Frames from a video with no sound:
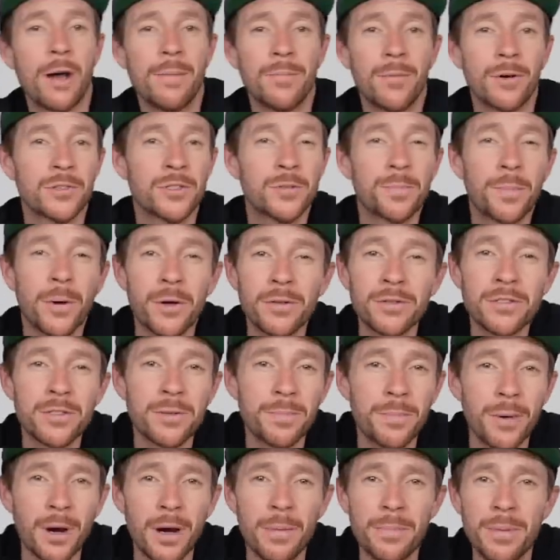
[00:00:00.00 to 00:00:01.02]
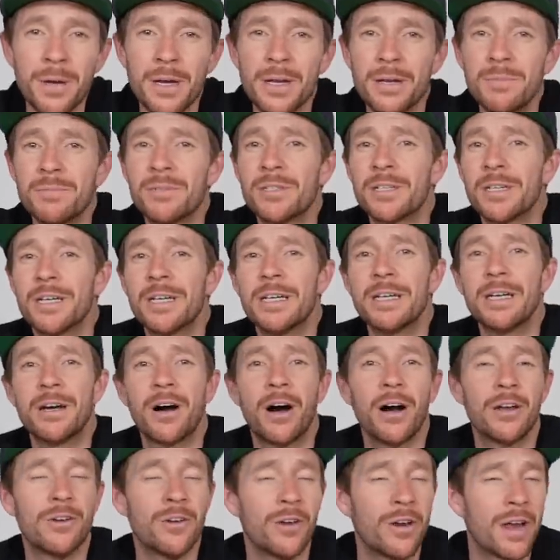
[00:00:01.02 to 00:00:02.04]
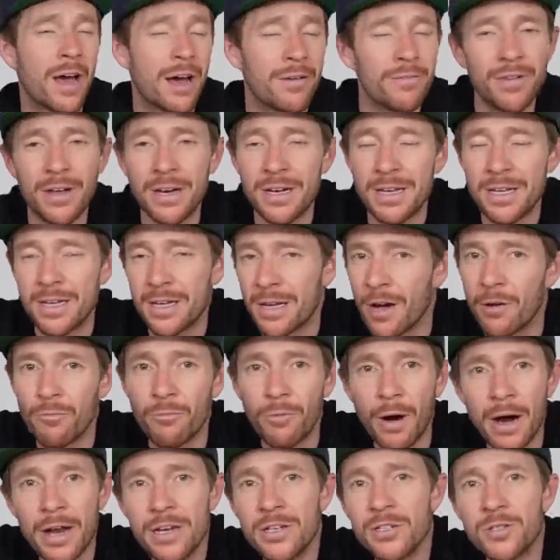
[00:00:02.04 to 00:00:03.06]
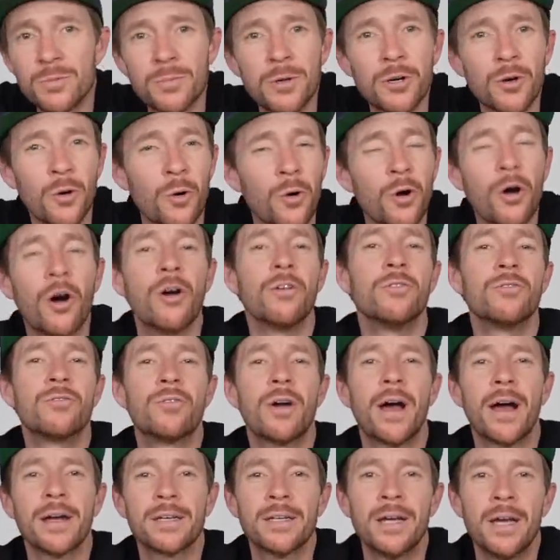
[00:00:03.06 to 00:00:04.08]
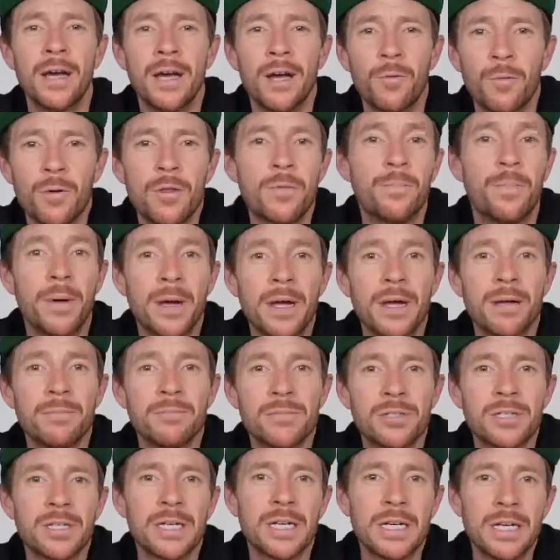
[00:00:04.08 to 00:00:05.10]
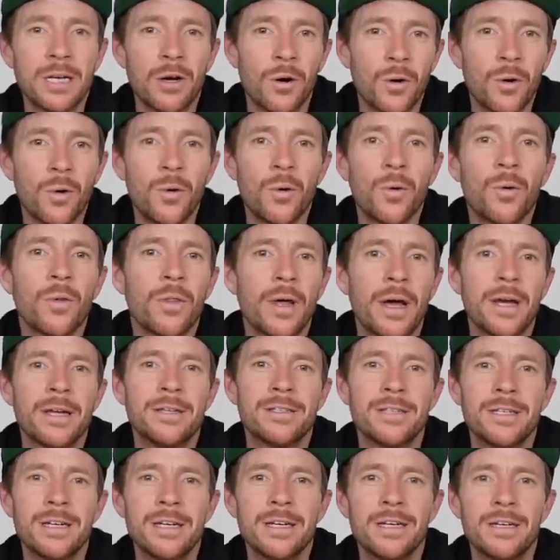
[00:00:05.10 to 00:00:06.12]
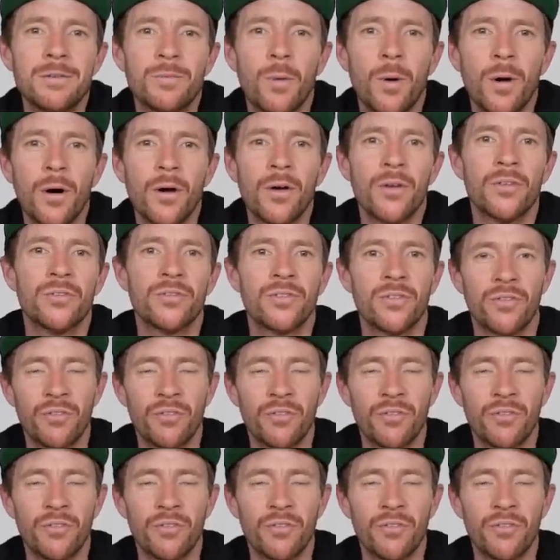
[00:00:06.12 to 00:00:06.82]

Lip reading: am not sponsored by BMC. I don't have any arrangement or contract with BMC. All they did was